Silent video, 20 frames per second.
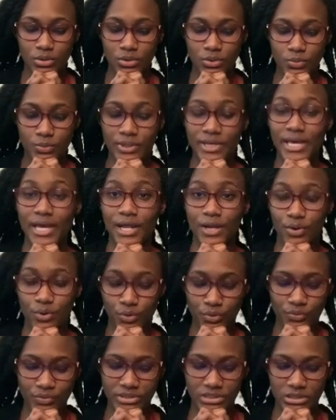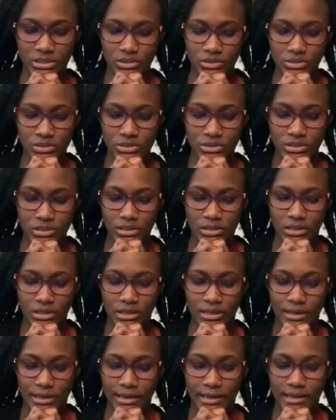we get no results
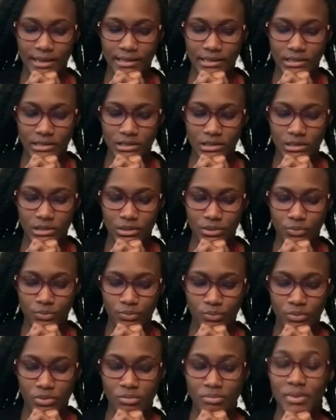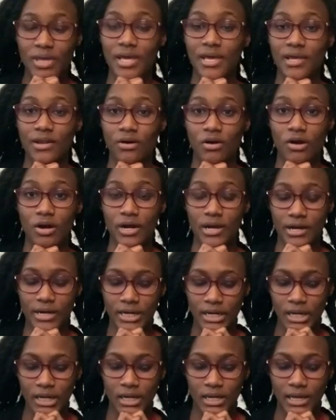and we made our
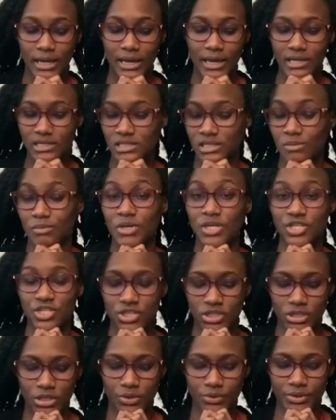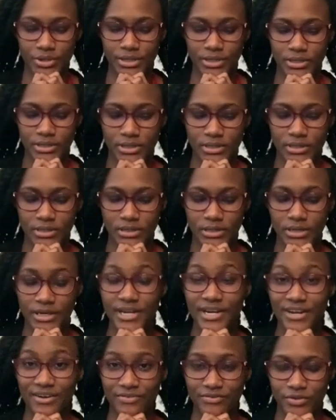exclamation louder
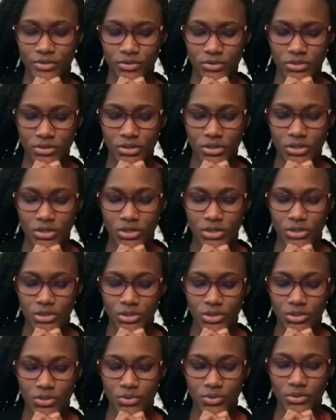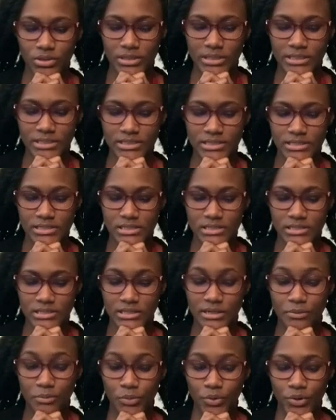careful don't listen
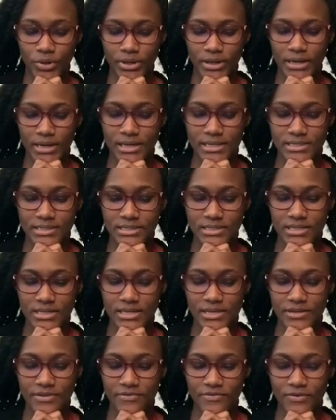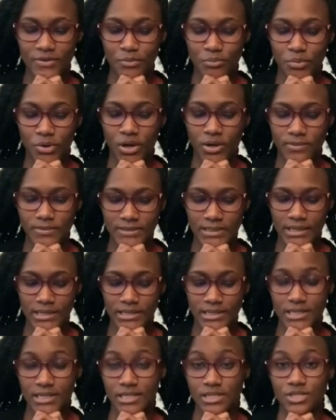some more and see if bombs and
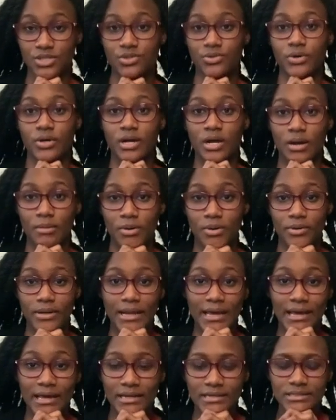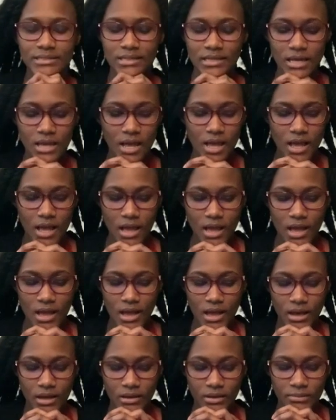guns don't come out next
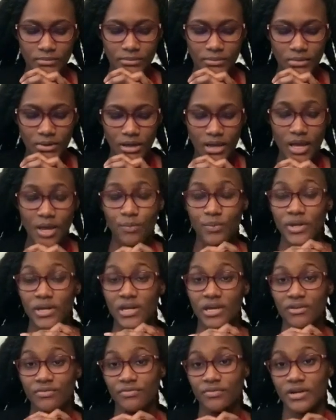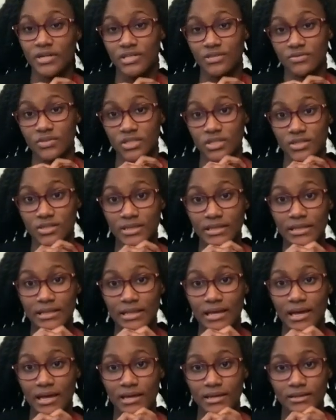um, i would hate for it to result in
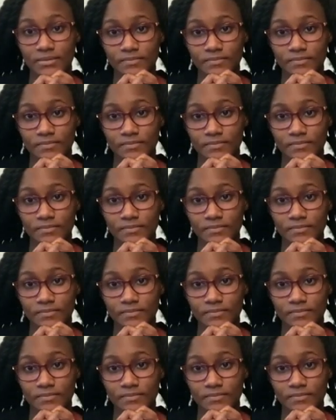that